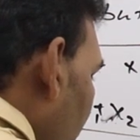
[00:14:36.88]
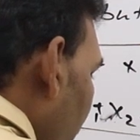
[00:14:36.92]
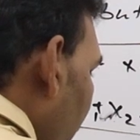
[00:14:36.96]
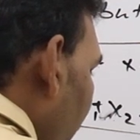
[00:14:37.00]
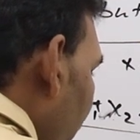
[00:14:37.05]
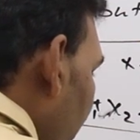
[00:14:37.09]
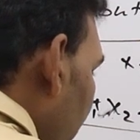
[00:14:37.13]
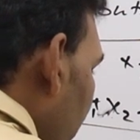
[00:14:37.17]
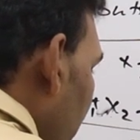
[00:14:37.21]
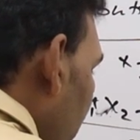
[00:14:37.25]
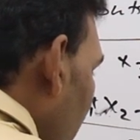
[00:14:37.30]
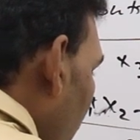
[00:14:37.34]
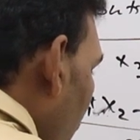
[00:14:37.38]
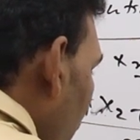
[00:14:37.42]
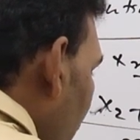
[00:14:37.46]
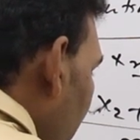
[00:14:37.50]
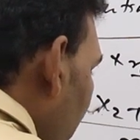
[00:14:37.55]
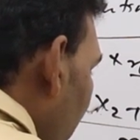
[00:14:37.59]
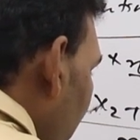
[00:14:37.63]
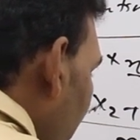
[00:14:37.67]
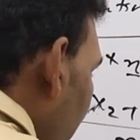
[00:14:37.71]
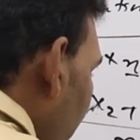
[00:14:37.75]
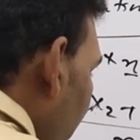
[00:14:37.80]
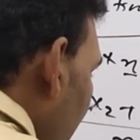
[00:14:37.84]
Without
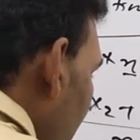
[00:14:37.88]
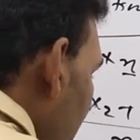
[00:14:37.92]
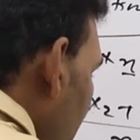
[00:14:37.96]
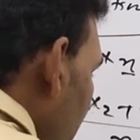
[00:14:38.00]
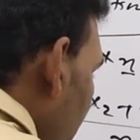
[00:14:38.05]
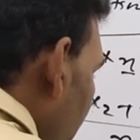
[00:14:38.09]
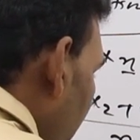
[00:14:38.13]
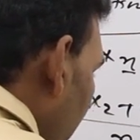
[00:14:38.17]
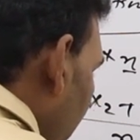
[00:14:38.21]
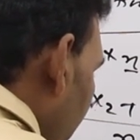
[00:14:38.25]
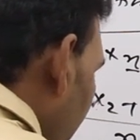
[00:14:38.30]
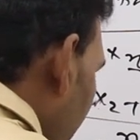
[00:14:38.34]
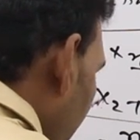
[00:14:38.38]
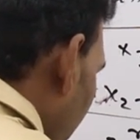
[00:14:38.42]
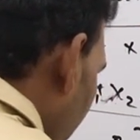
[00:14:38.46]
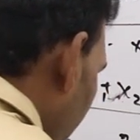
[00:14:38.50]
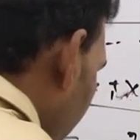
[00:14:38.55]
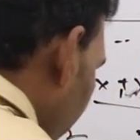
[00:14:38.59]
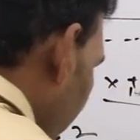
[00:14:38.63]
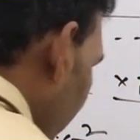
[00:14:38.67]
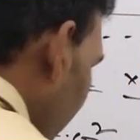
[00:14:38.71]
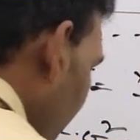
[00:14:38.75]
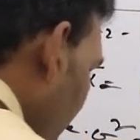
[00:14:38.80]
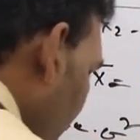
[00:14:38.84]
replacement.
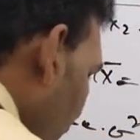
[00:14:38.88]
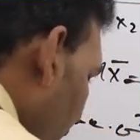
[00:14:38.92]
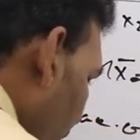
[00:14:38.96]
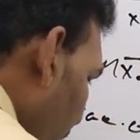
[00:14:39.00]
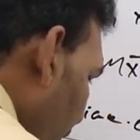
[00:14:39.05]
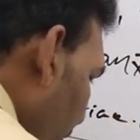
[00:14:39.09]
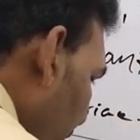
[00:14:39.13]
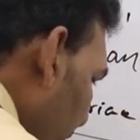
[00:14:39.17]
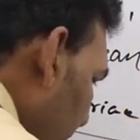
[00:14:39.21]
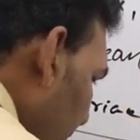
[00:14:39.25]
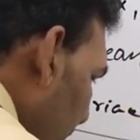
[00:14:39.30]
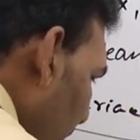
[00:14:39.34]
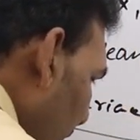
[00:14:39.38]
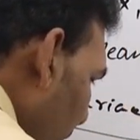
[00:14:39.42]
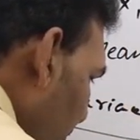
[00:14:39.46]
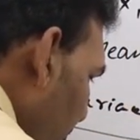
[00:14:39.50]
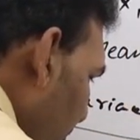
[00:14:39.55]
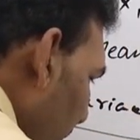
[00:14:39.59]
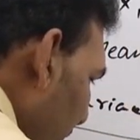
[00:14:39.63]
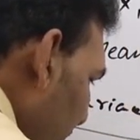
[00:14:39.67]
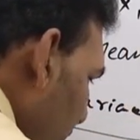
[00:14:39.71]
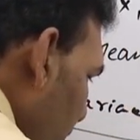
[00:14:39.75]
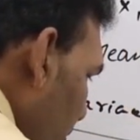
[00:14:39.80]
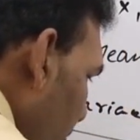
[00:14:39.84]
With
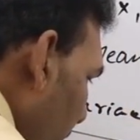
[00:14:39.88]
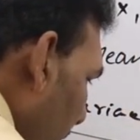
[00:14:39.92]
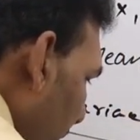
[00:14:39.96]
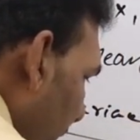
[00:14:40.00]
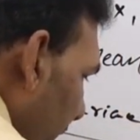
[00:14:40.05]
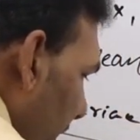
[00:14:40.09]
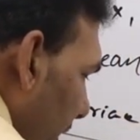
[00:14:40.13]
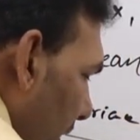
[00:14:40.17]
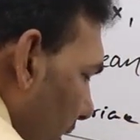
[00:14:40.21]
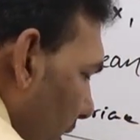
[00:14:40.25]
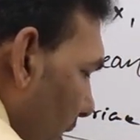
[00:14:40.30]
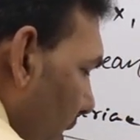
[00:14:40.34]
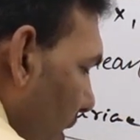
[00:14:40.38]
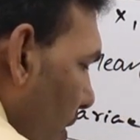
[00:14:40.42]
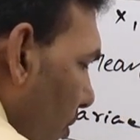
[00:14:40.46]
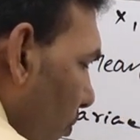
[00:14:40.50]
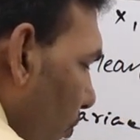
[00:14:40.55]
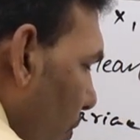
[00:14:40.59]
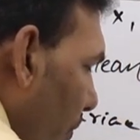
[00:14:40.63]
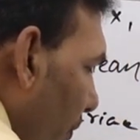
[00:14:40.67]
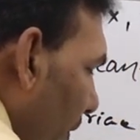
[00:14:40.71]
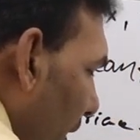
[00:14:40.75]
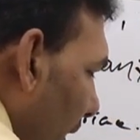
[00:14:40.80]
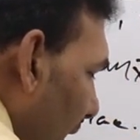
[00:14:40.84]
replacement,
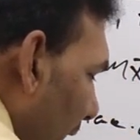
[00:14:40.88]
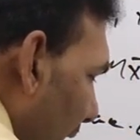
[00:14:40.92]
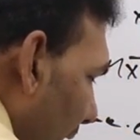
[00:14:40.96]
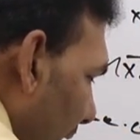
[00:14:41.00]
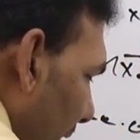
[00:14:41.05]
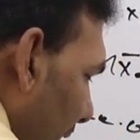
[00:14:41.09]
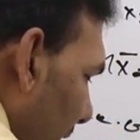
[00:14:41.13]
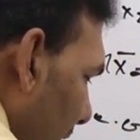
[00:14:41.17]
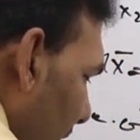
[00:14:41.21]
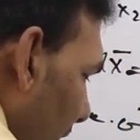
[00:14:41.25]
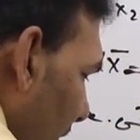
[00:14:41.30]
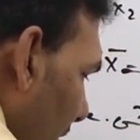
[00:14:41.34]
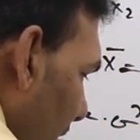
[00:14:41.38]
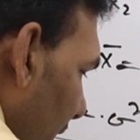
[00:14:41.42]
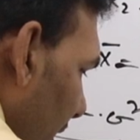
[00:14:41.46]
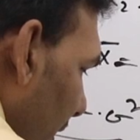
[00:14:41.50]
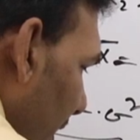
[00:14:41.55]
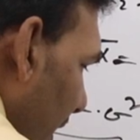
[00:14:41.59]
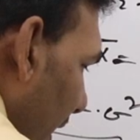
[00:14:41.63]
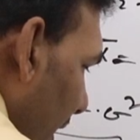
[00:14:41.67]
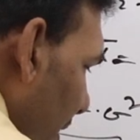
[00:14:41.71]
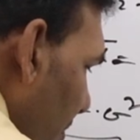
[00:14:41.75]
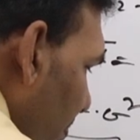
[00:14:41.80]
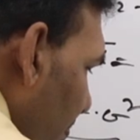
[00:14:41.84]
we will get
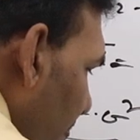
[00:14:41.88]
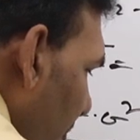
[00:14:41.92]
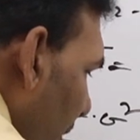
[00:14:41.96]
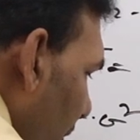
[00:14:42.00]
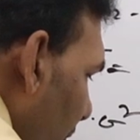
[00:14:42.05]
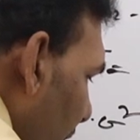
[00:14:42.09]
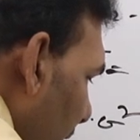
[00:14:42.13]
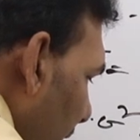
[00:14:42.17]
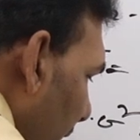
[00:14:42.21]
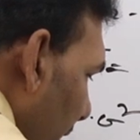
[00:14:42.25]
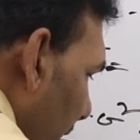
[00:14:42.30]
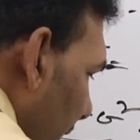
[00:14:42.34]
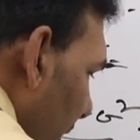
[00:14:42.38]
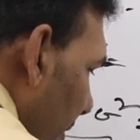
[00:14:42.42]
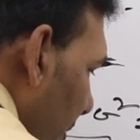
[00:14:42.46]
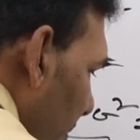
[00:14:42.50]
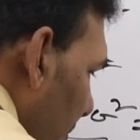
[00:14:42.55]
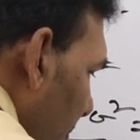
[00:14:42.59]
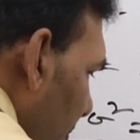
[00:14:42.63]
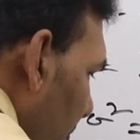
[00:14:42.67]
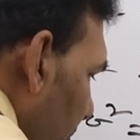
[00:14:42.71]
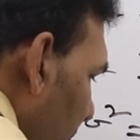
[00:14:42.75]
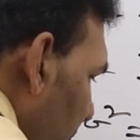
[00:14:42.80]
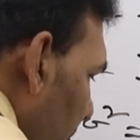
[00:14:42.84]
n power n.
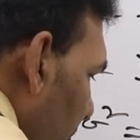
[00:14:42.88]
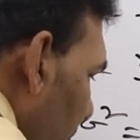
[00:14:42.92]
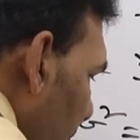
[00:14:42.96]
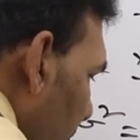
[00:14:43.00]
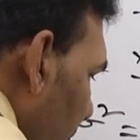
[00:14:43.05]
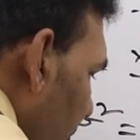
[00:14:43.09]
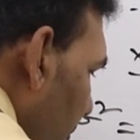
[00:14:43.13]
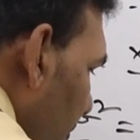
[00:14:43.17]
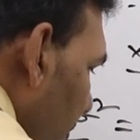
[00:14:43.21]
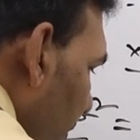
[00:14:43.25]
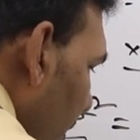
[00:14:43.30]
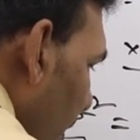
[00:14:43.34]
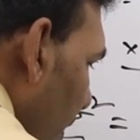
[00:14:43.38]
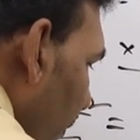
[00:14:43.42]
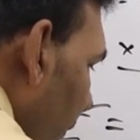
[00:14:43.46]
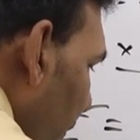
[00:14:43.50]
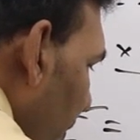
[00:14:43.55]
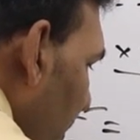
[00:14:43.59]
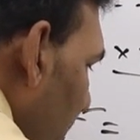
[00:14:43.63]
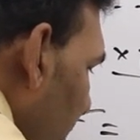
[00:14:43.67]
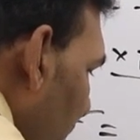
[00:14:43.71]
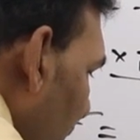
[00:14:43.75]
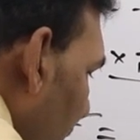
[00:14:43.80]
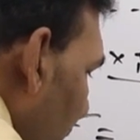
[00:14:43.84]

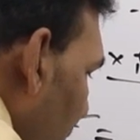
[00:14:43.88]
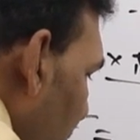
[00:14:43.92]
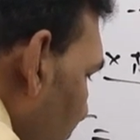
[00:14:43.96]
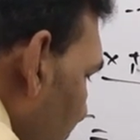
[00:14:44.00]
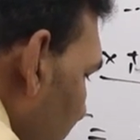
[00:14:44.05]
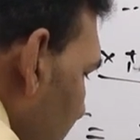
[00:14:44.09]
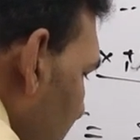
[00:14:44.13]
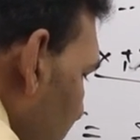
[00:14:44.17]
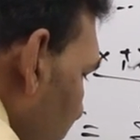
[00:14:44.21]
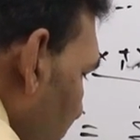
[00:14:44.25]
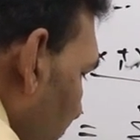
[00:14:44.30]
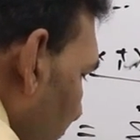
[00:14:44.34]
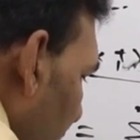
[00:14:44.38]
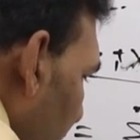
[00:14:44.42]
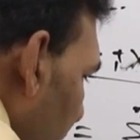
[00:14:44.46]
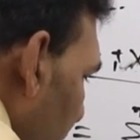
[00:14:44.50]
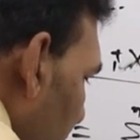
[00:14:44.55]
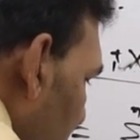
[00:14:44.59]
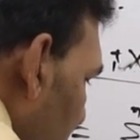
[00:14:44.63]
With replacement.